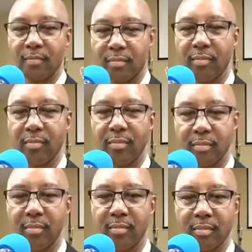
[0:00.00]
That was his
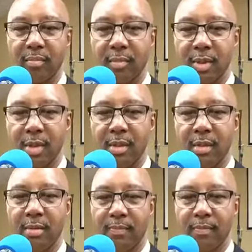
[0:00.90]
whole glory
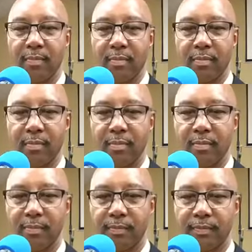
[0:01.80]
in, in doing what
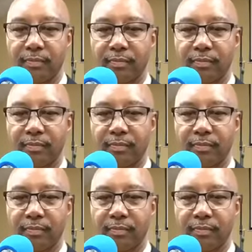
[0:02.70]
he's done.